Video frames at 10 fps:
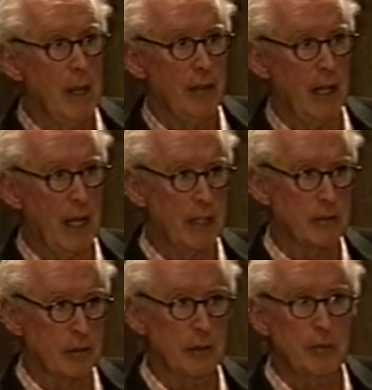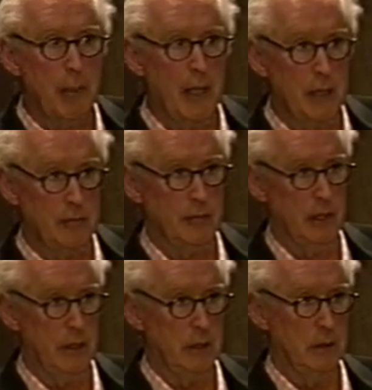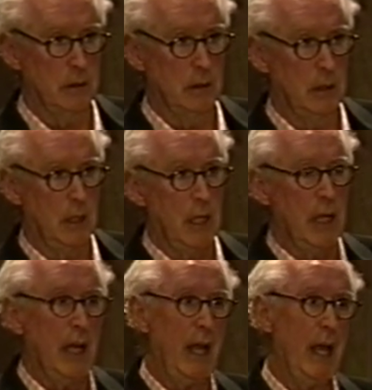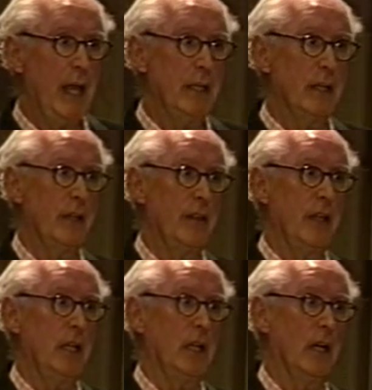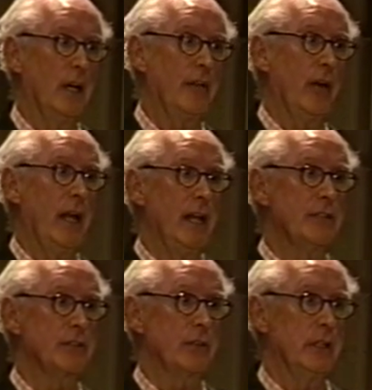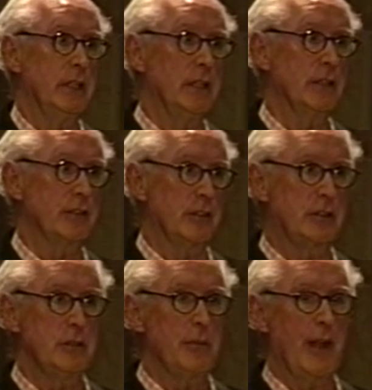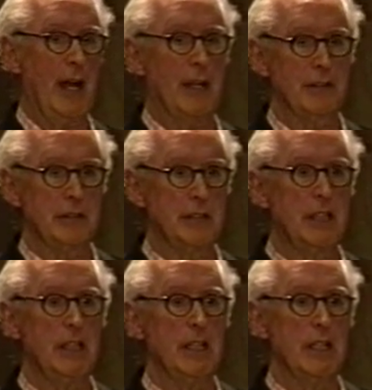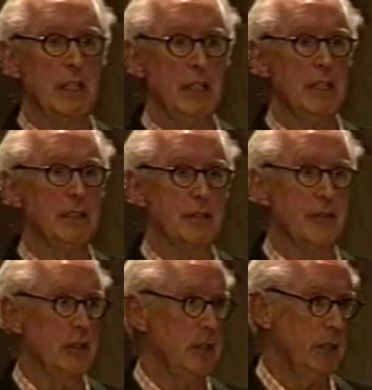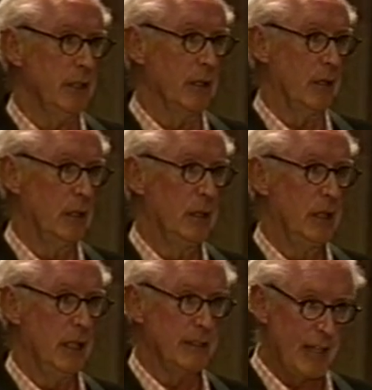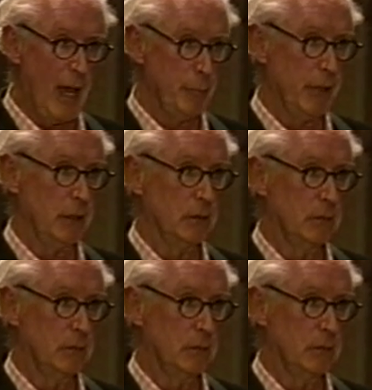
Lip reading: The answer is painfully. And the other answer is 2010 is the year it's happening.